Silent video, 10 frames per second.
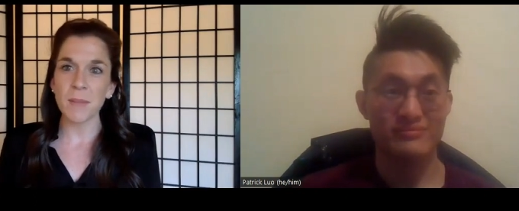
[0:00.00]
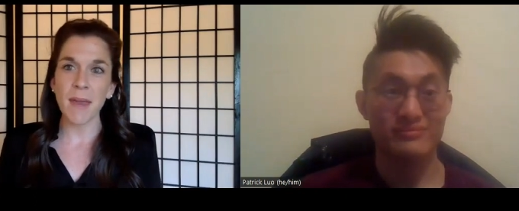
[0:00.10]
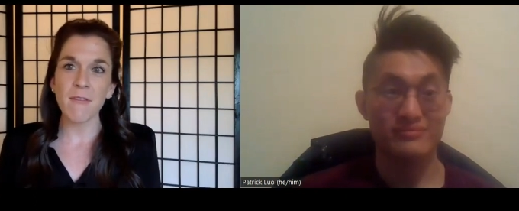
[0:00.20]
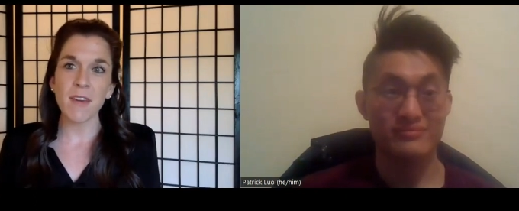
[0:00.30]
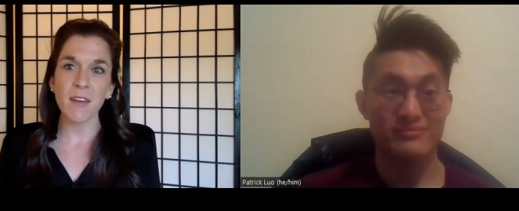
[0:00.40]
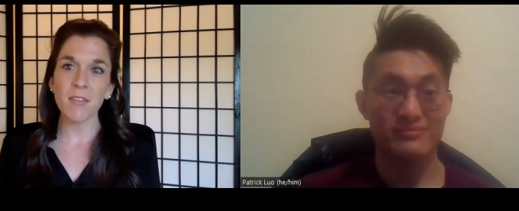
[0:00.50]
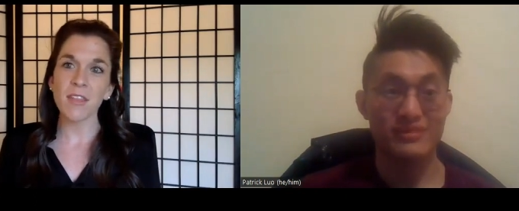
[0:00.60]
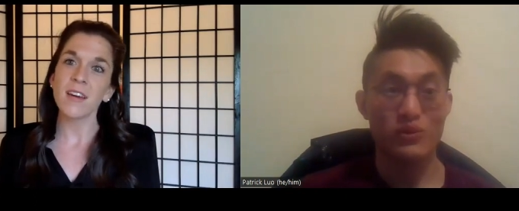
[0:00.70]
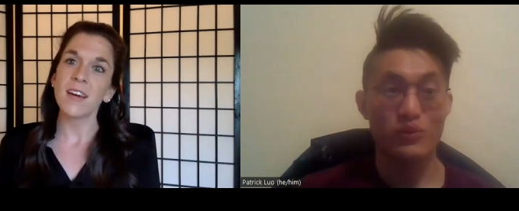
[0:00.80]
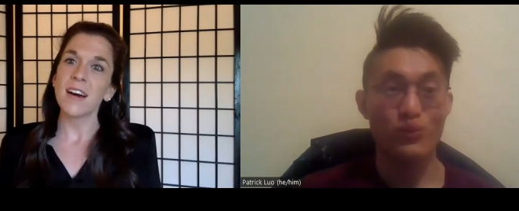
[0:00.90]
Speaker 1: will be May
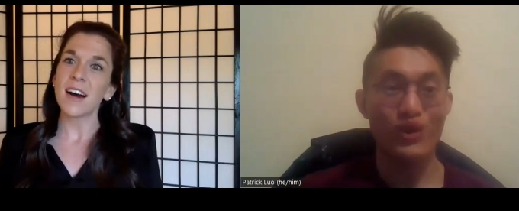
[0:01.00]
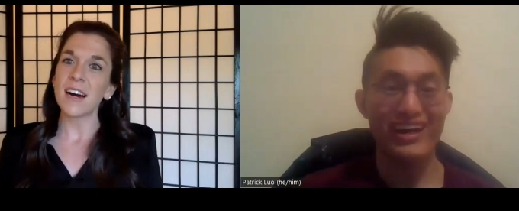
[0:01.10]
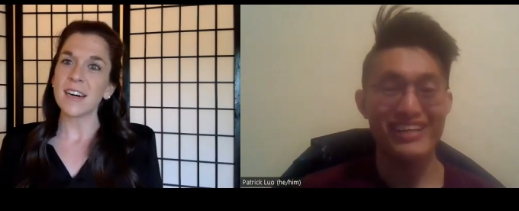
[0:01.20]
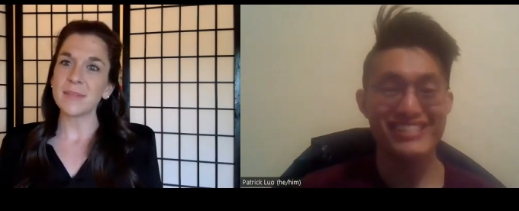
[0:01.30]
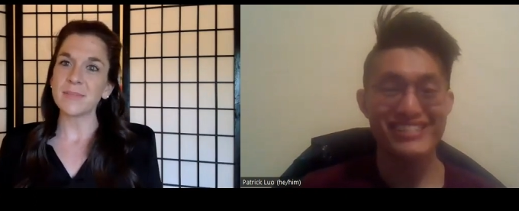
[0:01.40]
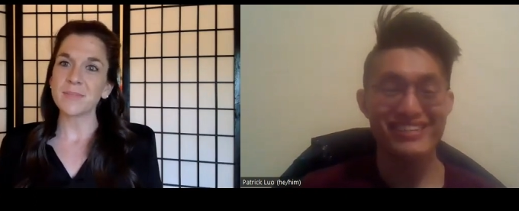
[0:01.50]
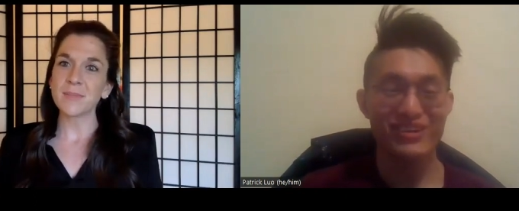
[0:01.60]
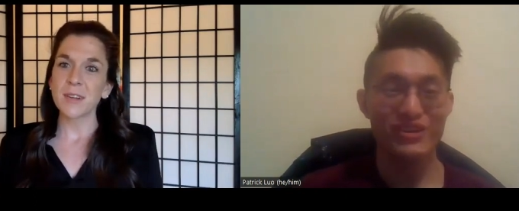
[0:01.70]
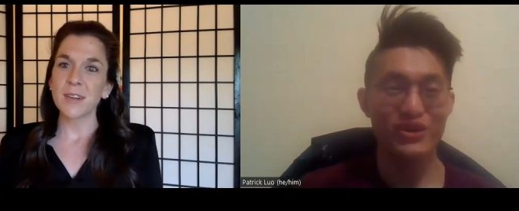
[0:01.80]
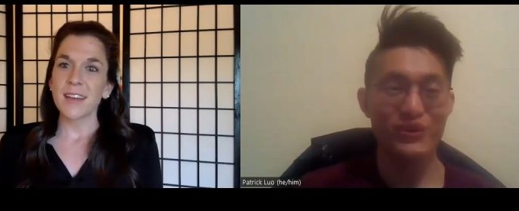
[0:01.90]
fifth. What?
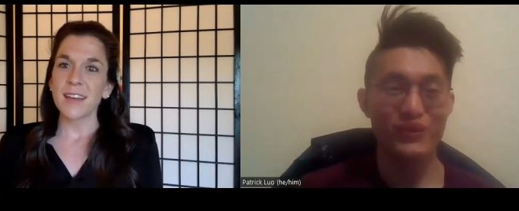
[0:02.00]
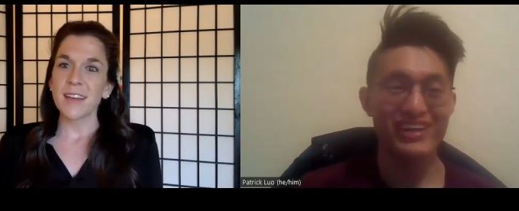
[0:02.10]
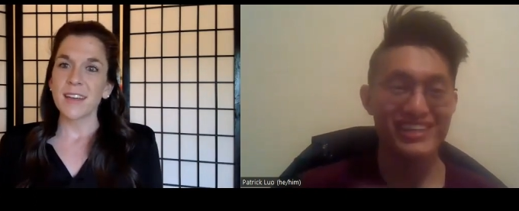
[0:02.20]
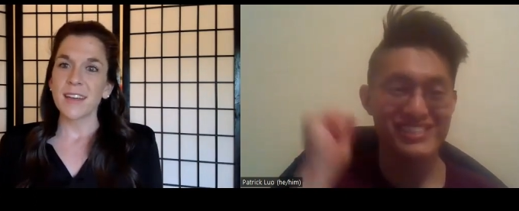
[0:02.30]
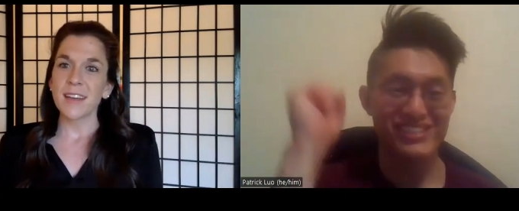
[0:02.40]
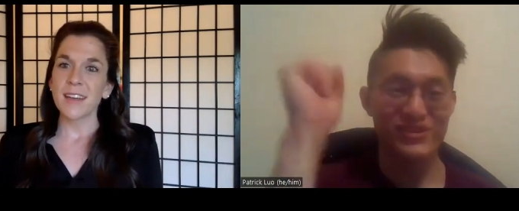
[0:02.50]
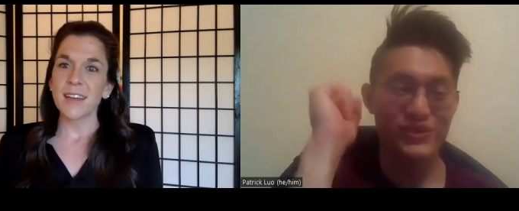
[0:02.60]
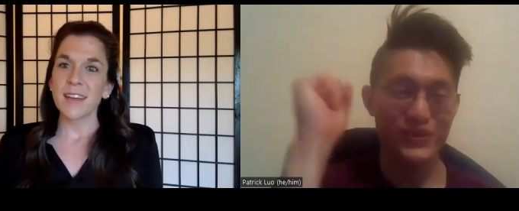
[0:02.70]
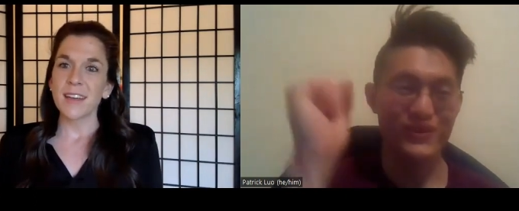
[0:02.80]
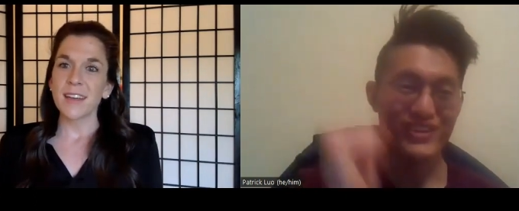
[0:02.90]
Speaker 2: Um, no way.
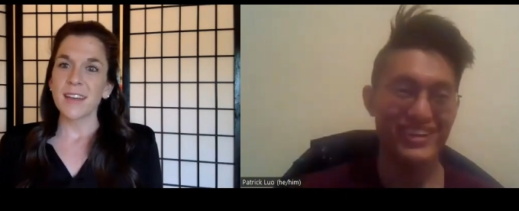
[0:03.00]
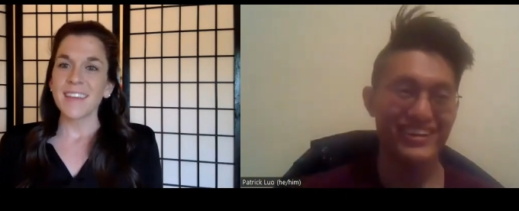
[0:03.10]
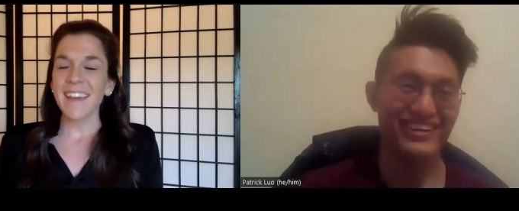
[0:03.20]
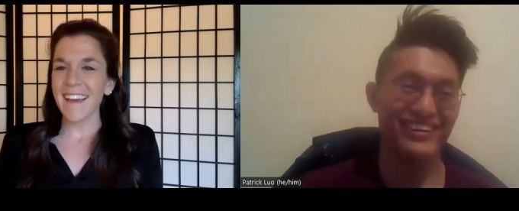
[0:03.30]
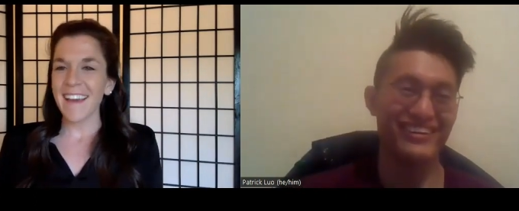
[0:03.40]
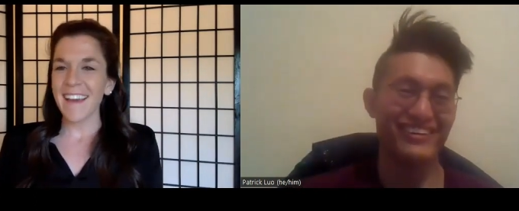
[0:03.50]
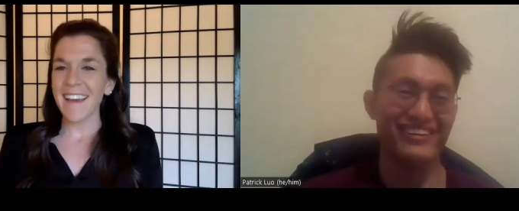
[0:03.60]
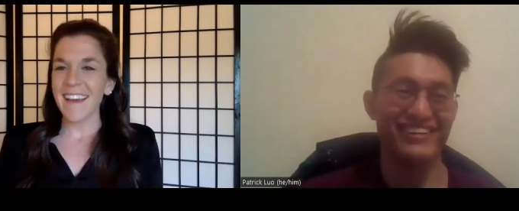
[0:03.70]
That's so cool. yeah.